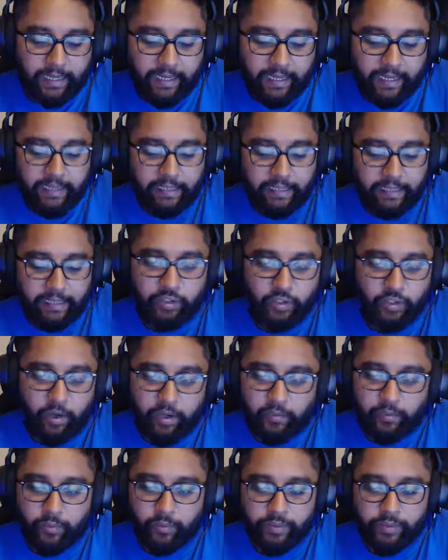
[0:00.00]
late
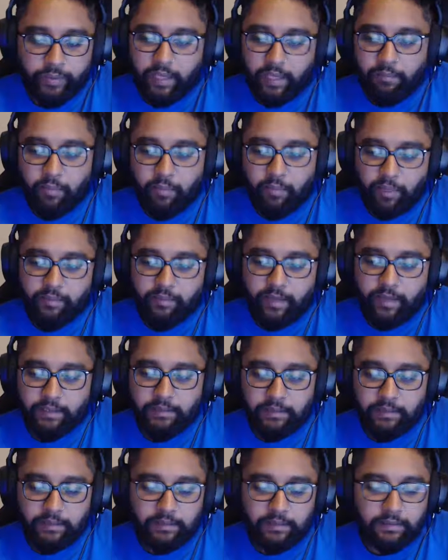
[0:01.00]
start with the Game Boy
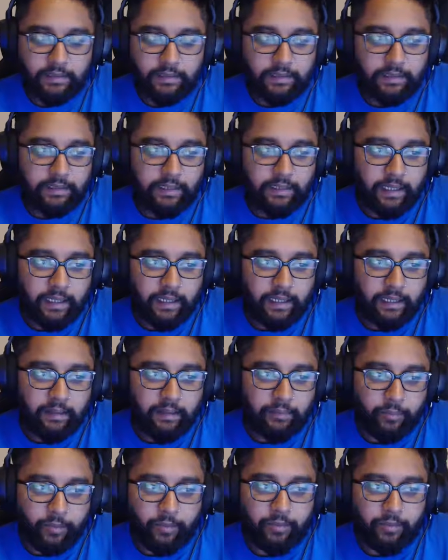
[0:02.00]
Advance.
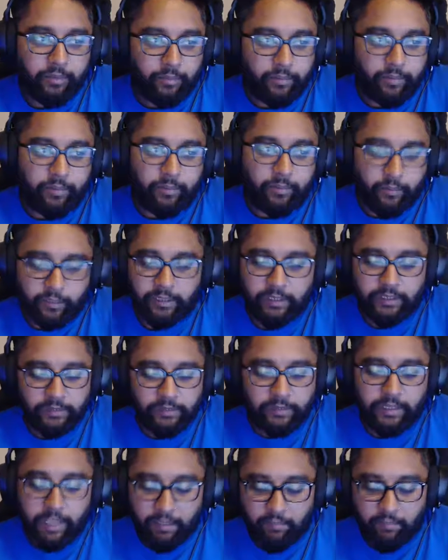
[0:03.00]
Or at least
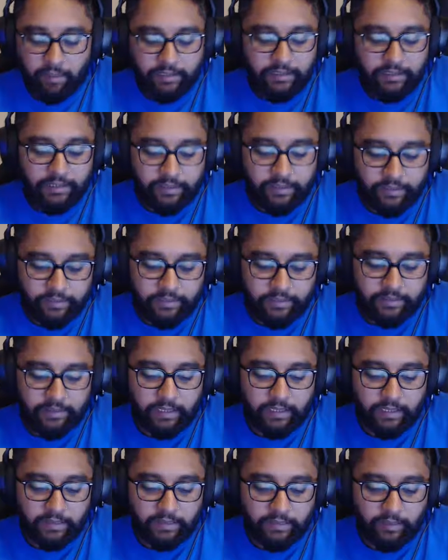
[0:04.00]
with the Game Boy series.
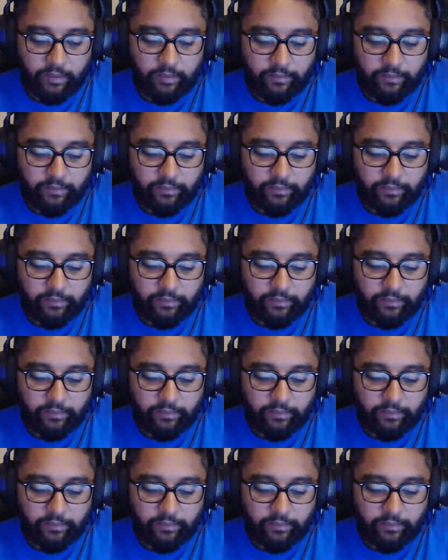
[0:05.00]
And so for